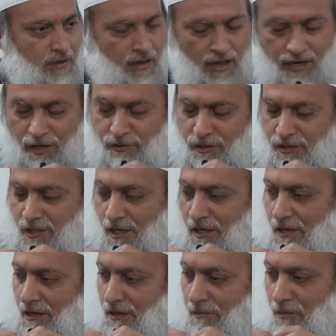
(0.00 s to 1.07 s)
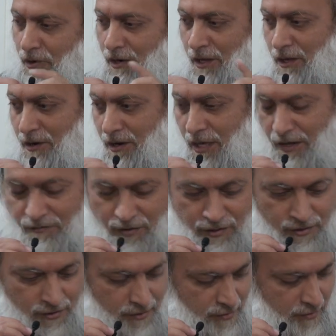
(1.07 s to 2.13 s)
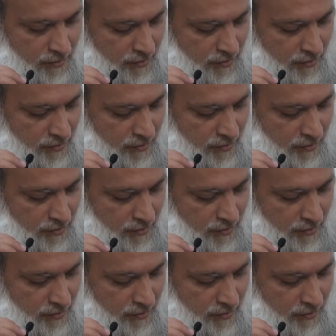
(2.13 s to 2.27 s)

An interesting point here, even